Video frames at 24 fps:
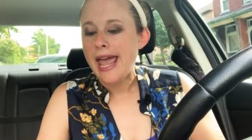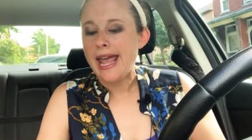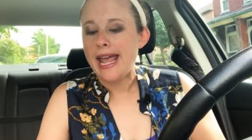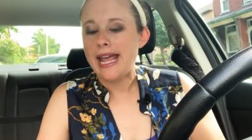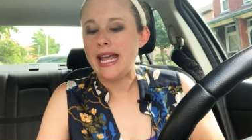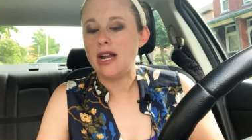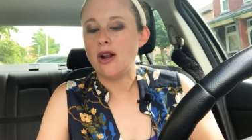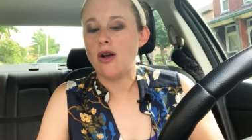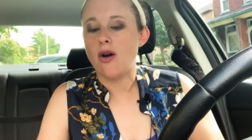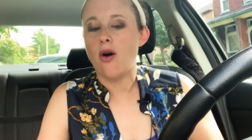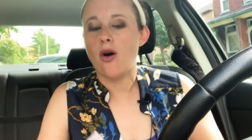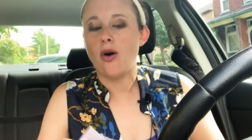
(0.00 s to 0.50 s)

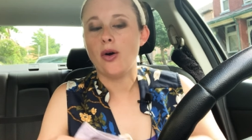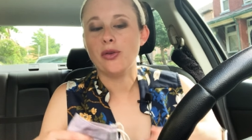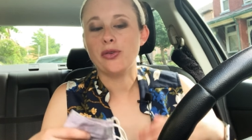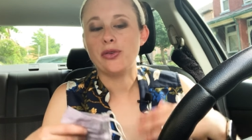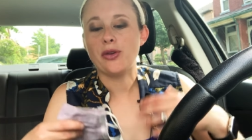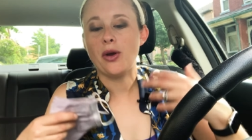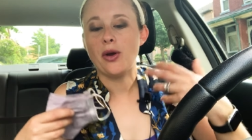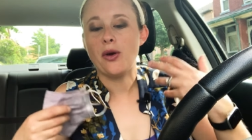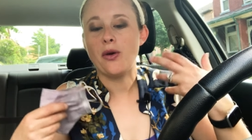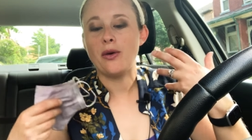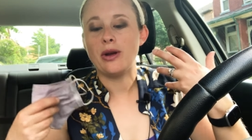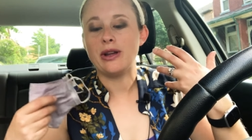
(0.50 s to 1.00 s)
It
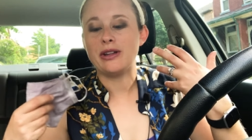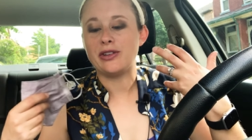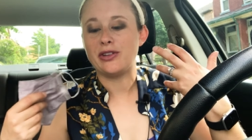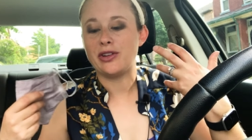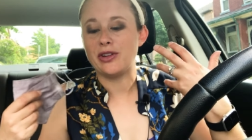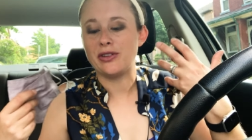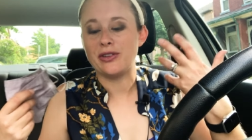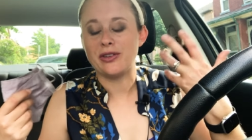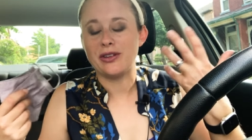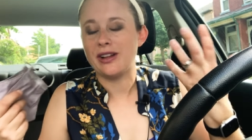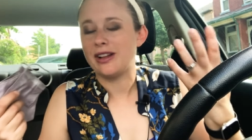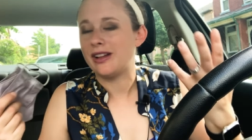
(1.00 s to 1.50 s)
also is
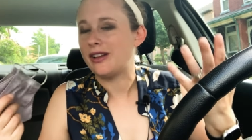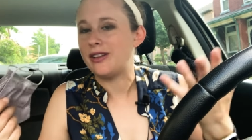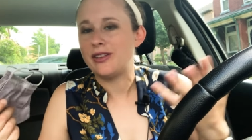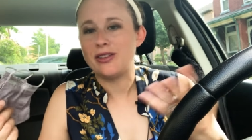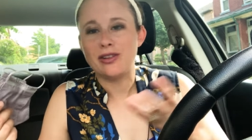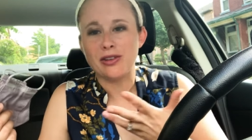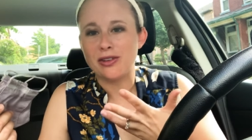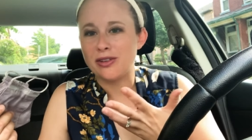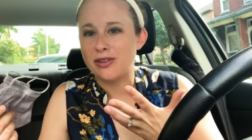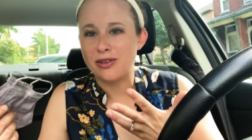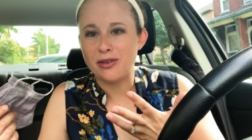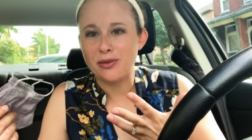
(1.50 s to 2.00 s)
just it's
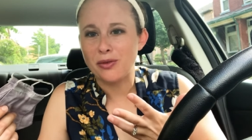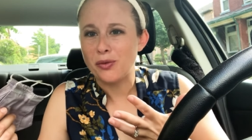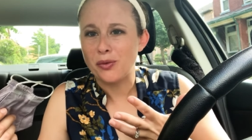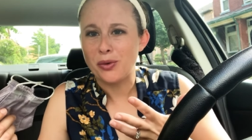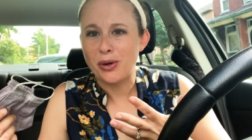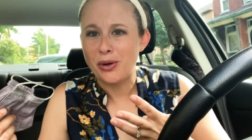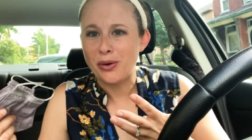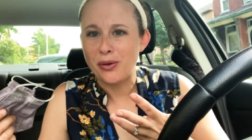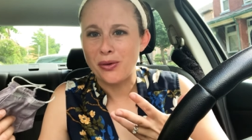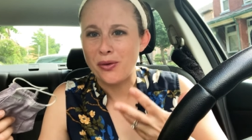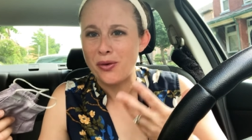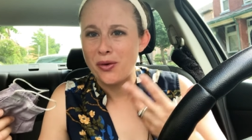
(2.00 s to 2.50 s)
just
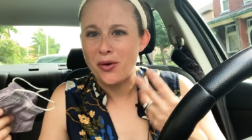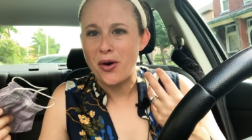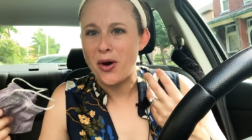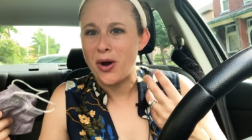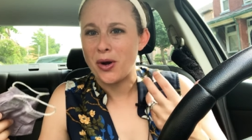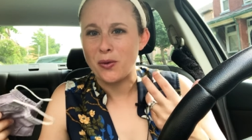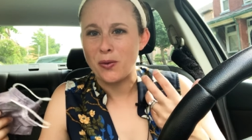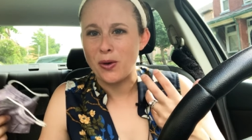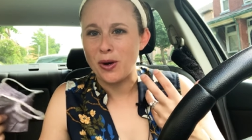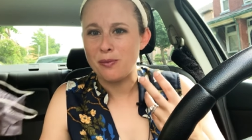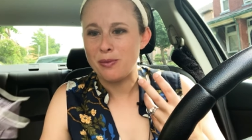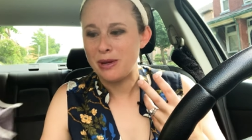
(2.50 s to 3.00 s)
real
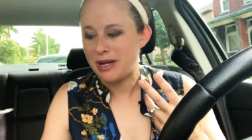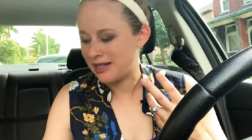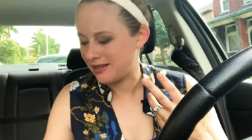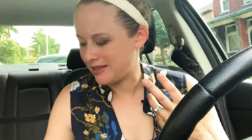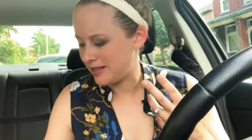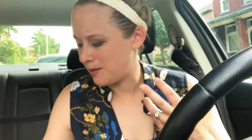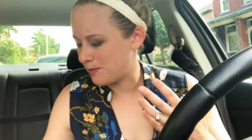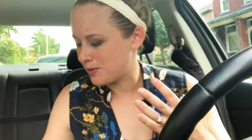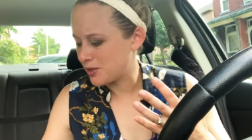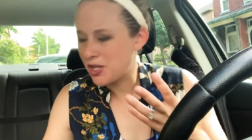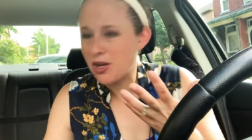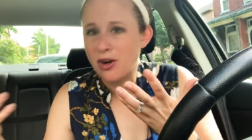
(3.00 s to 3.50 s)
awkward because
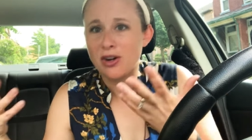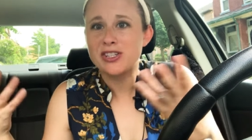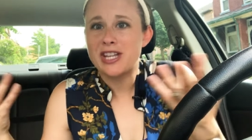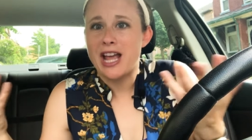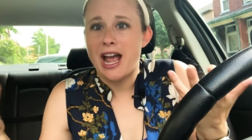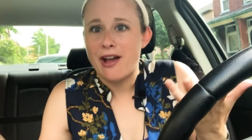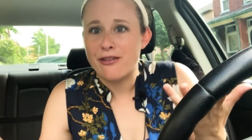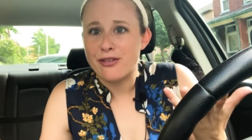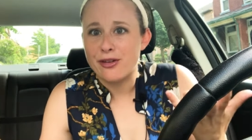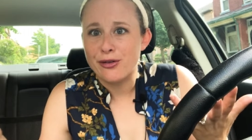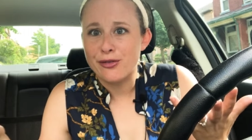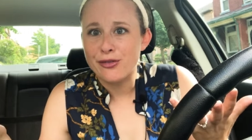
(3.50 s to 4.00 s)
it obscures
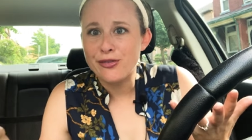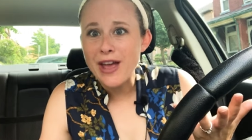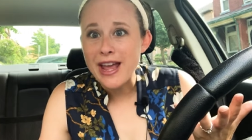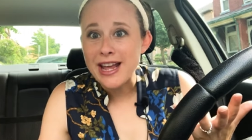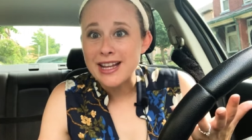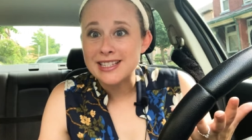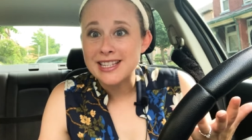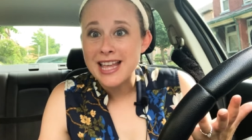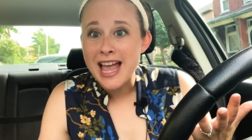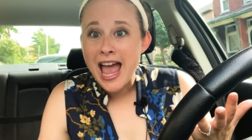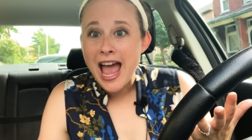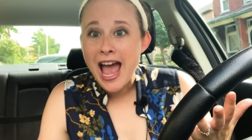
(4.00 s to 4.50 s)
half your
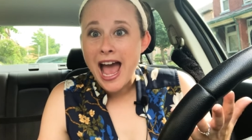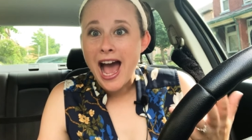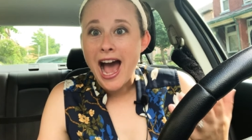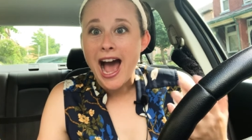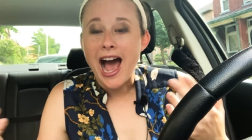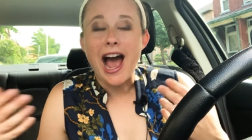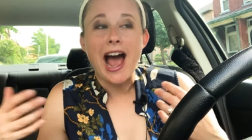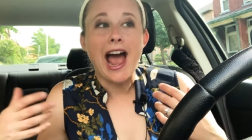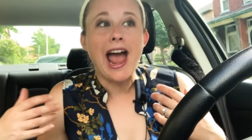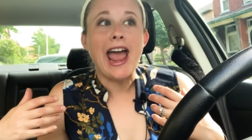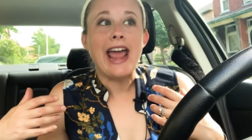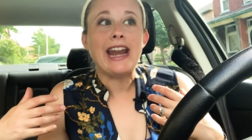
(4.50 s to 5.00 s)
face.
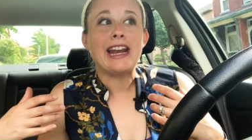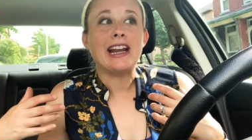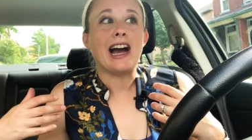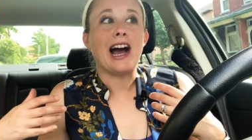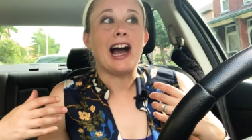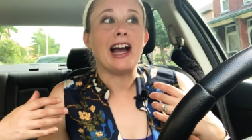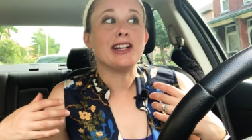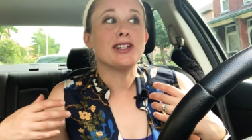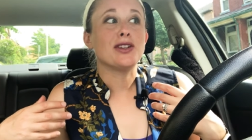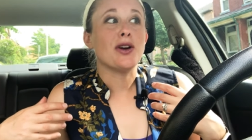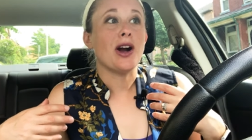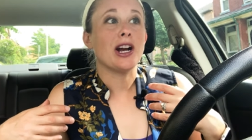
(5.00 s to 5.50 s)
And
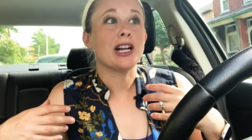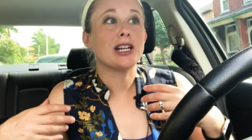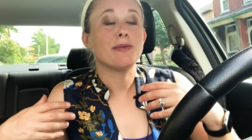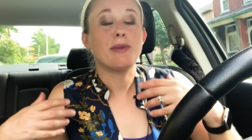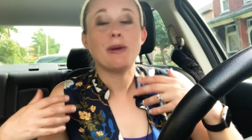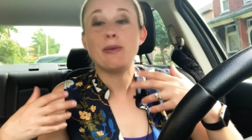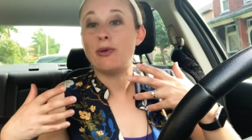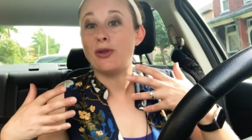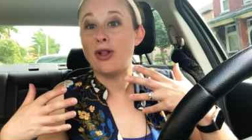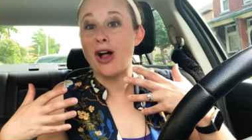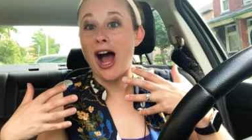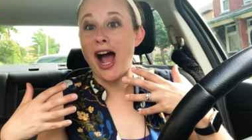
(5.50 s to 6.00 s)
I talk to
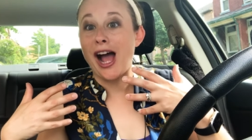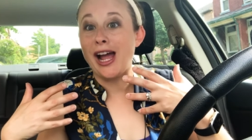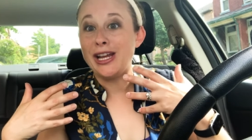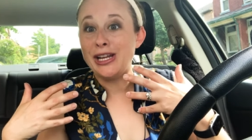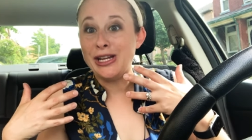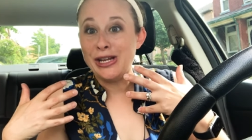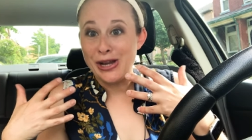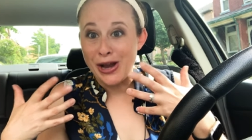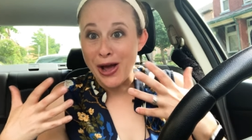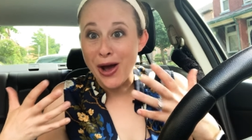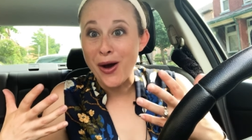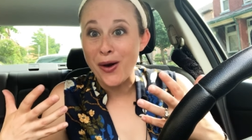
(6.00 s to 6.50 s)
people I
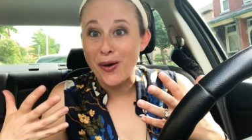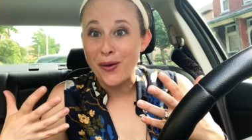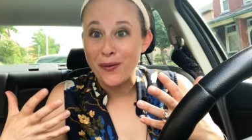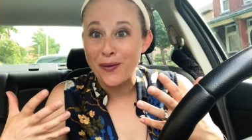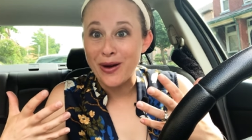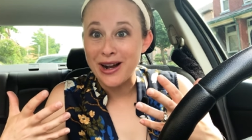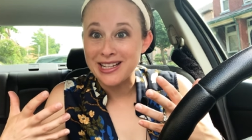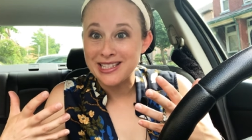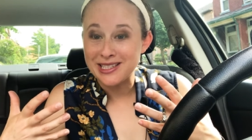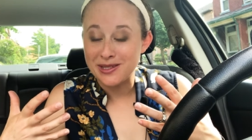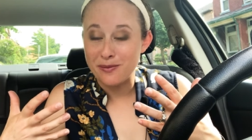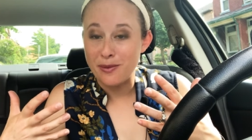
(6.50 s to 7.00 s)
know
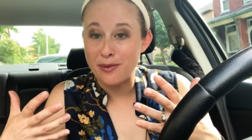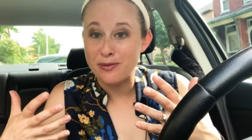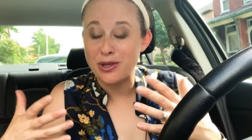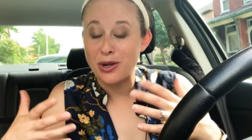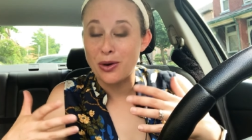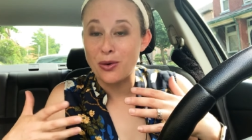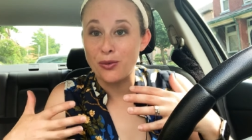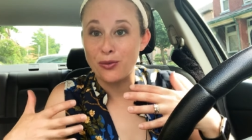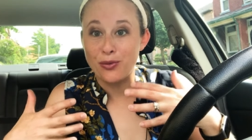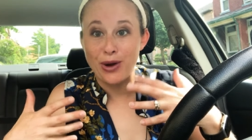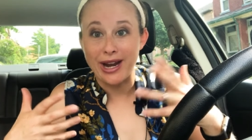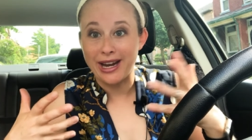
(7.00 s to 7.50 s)
and sometimes I
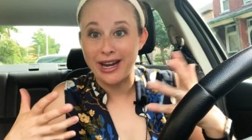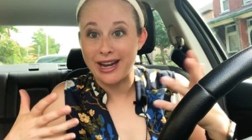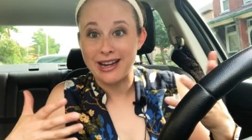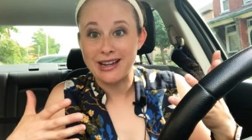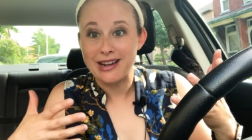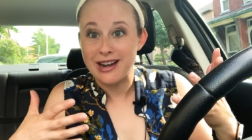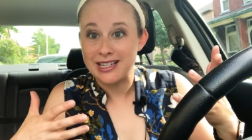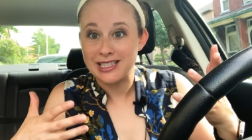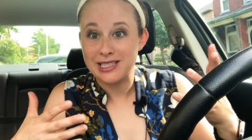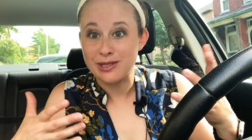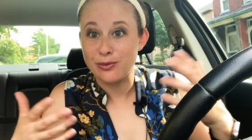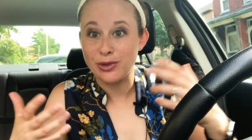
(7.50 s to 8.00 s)
don't
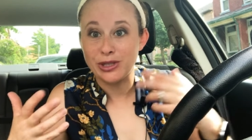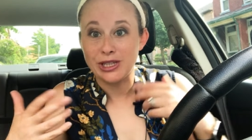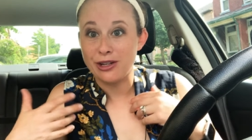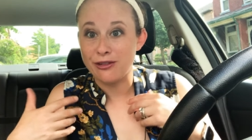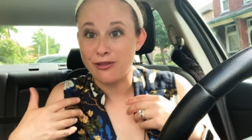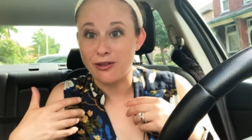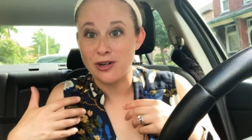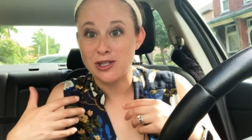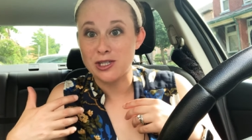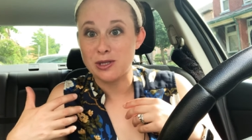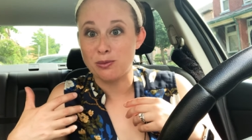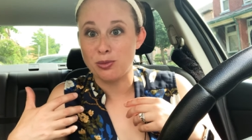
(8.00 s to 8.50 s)
recognize them when they
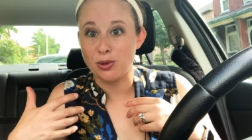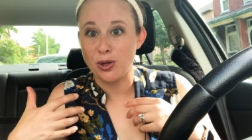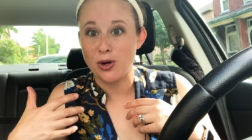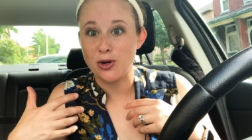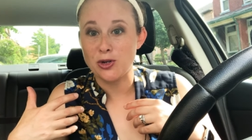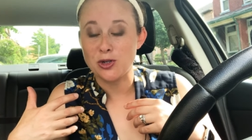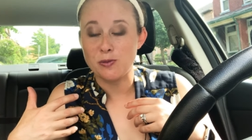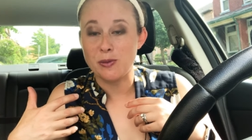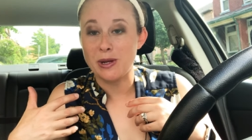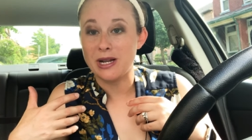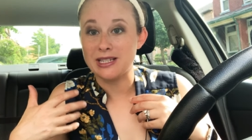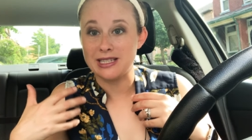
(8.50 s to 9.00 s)
first
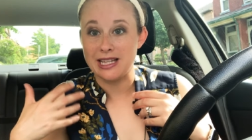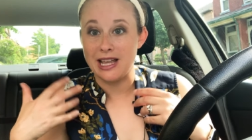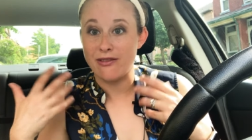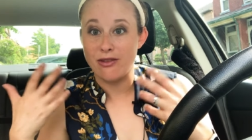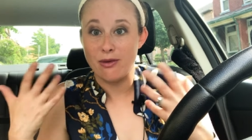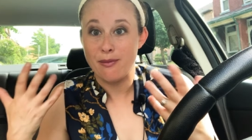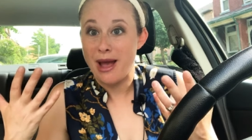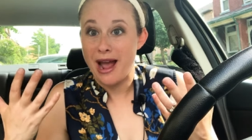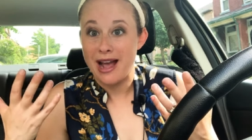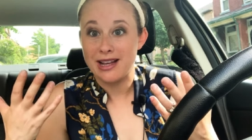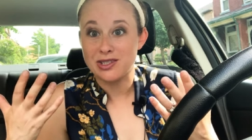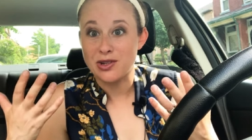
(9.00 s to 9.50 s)
approach because they have a
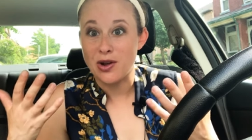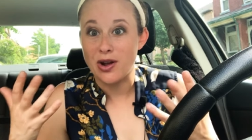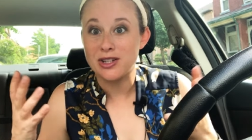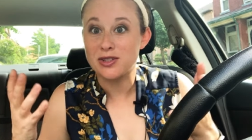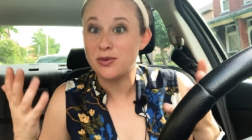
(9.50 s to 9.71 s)
mask on.